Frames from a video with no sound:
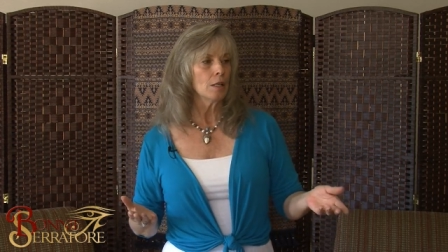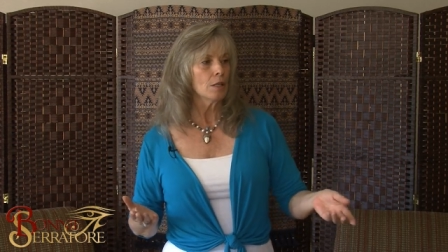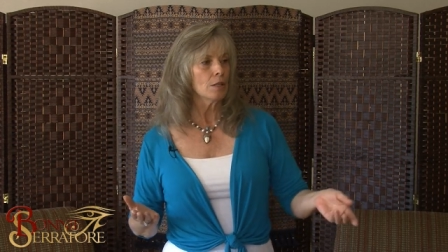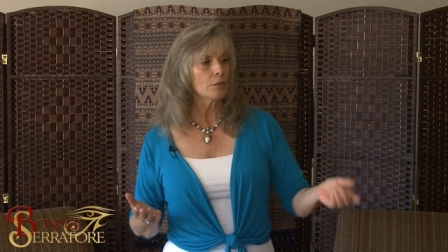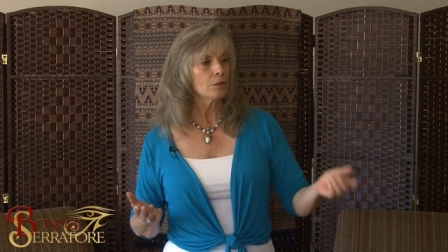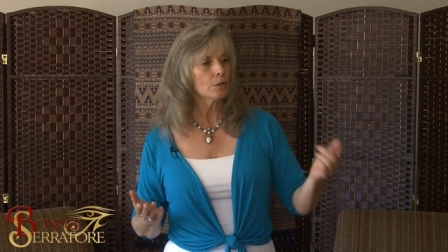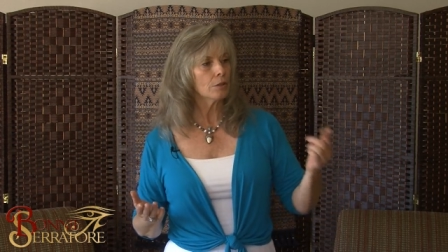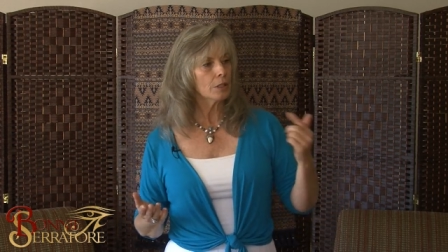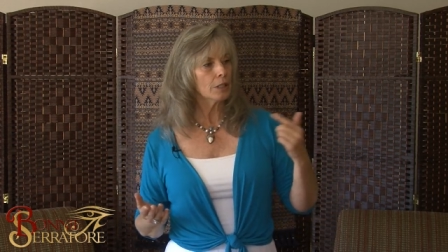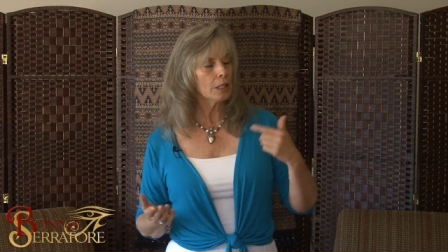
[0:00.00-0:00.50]

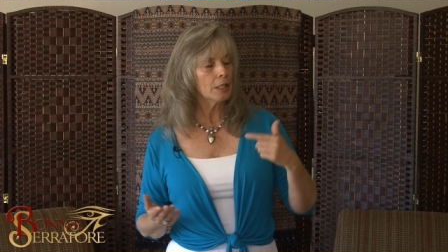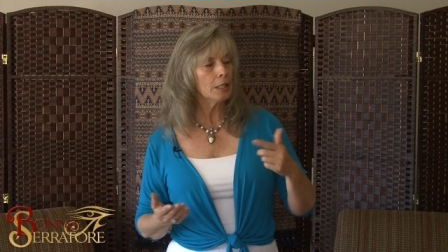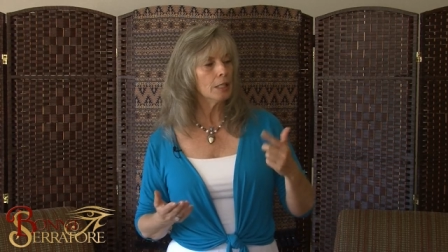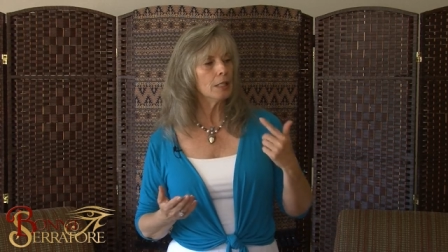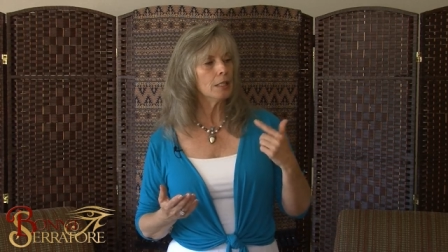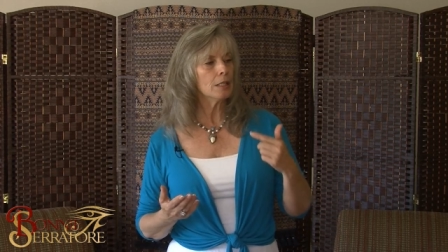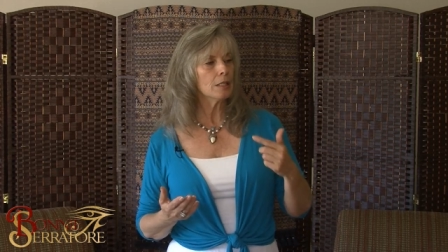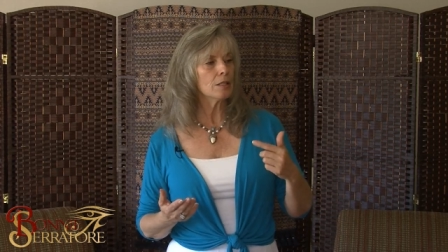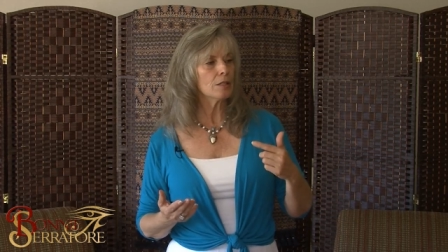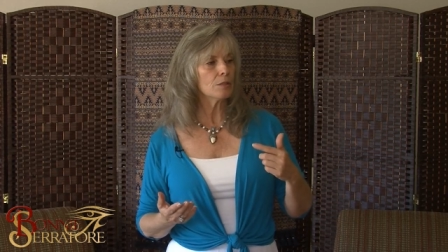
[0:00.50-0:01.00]
So the
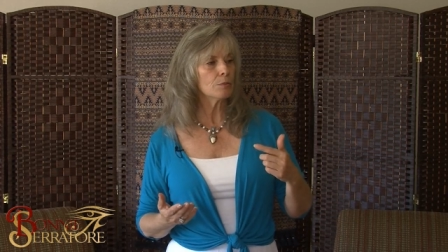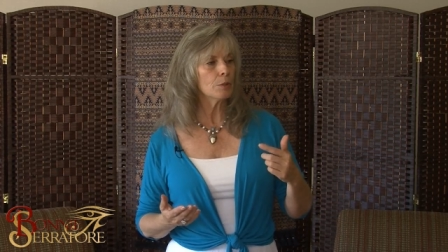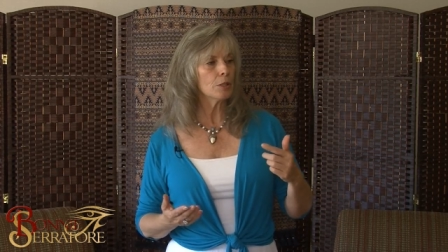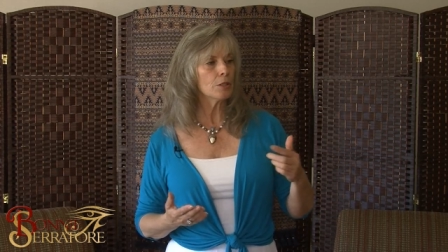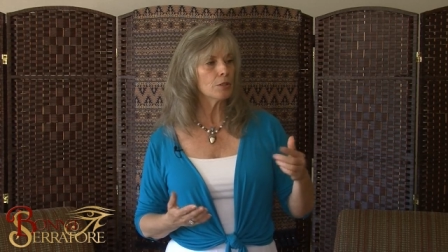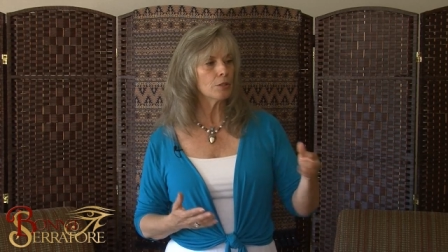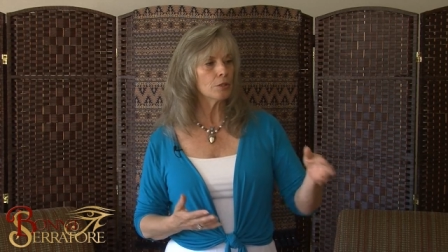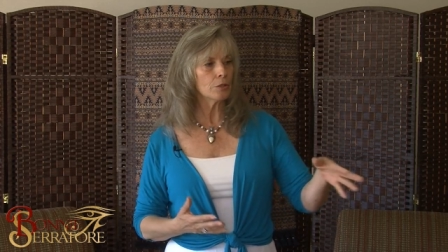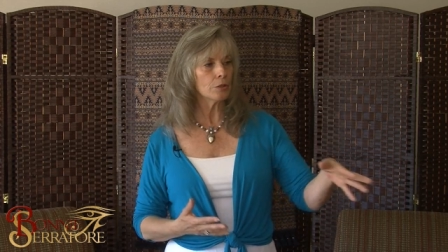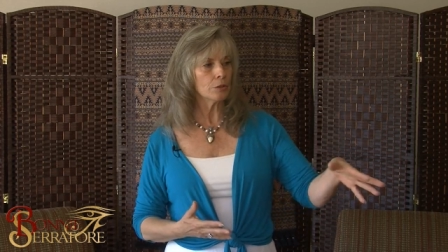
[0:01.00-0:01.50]
key is,
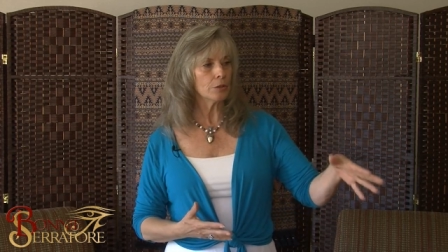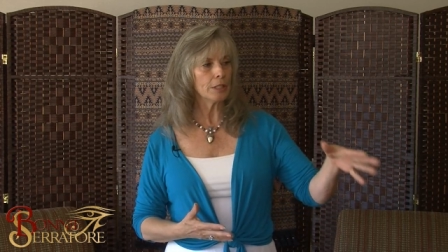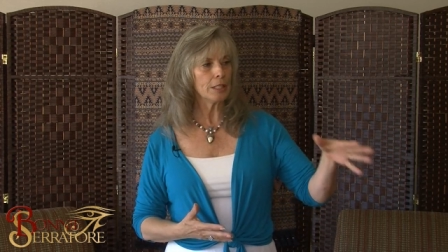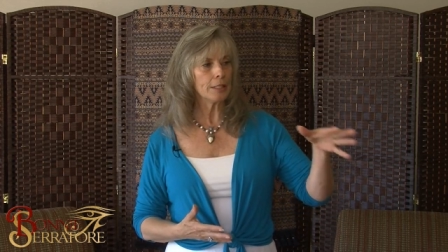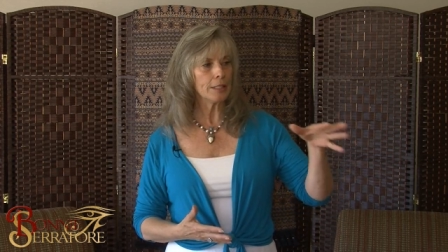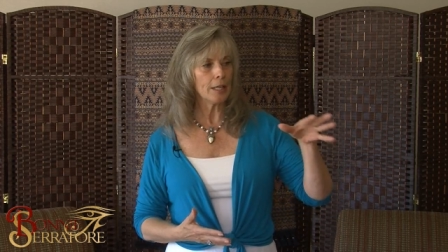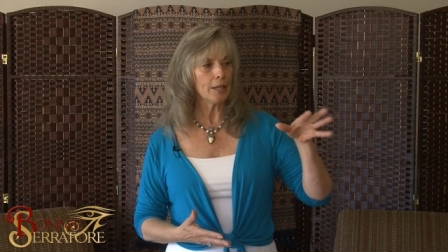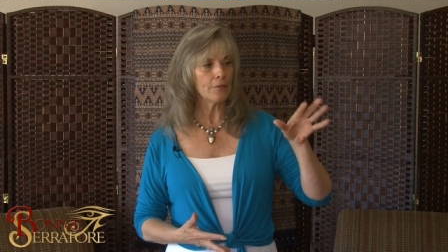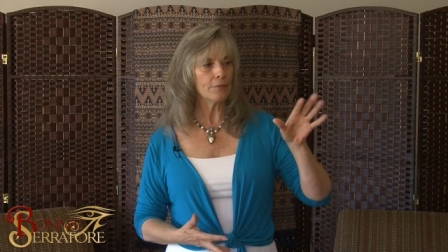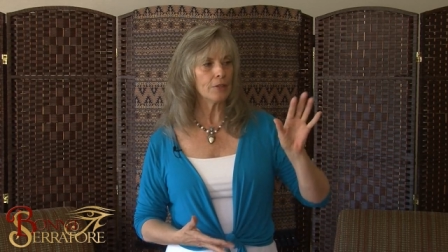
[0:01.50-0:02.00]
once you're
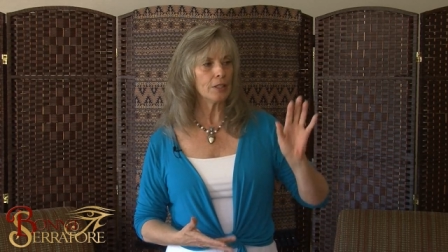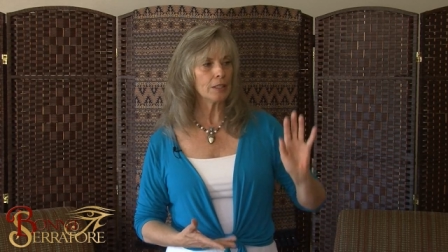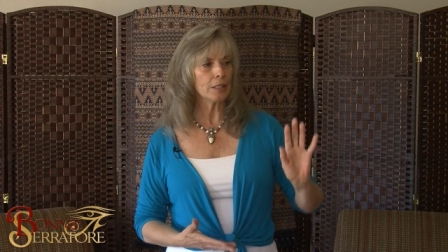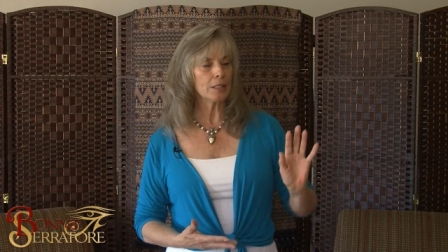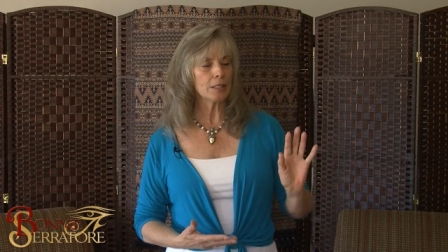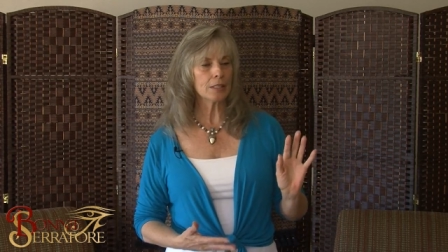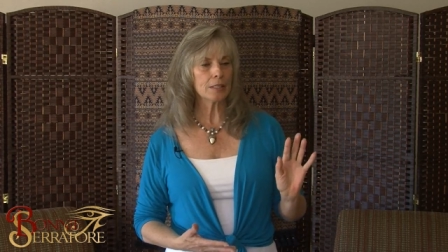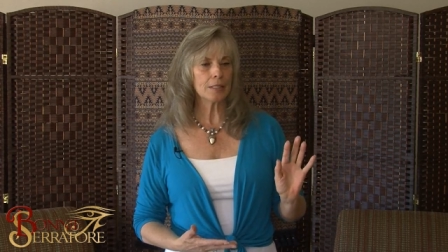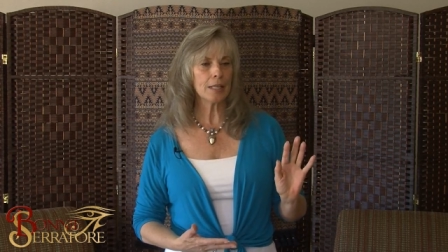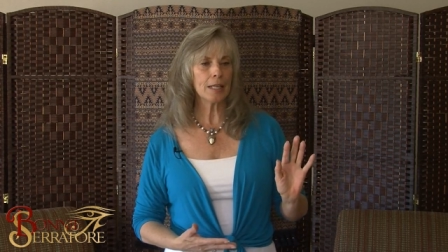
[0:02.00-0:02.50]
in that
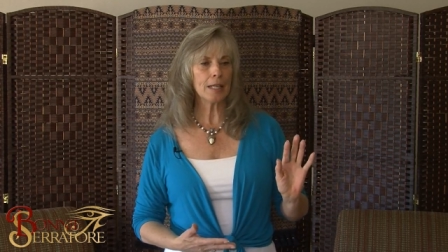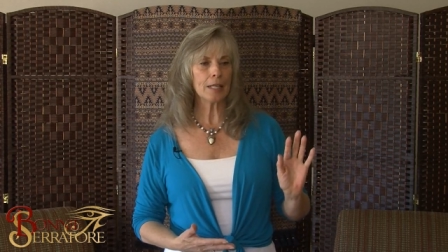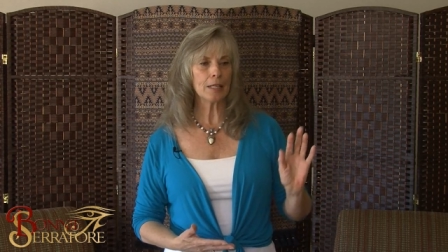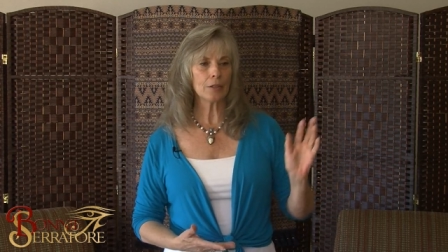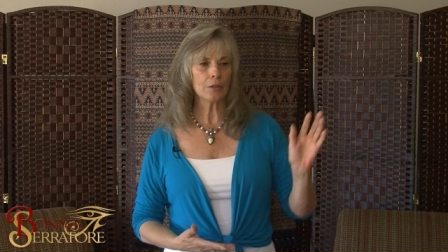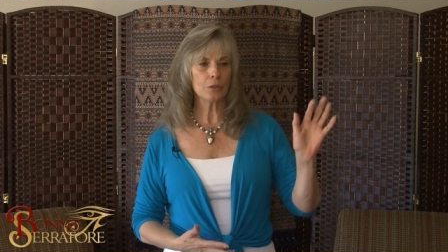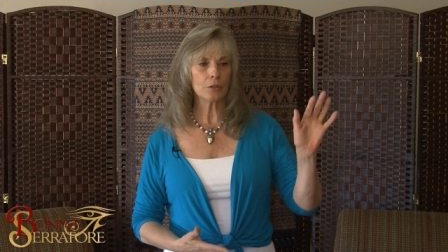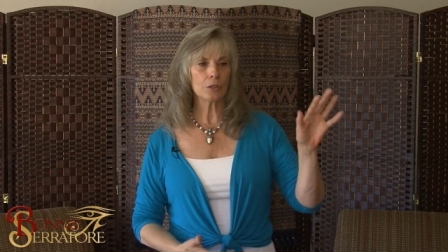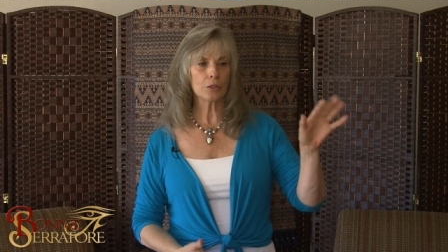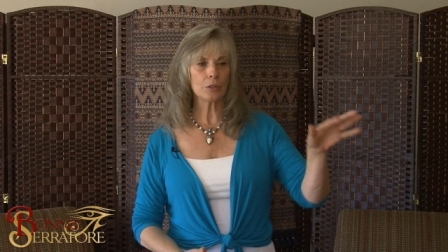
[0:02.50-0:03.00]
feeling state
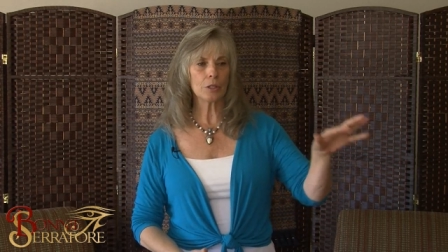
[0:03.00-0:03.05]
and you,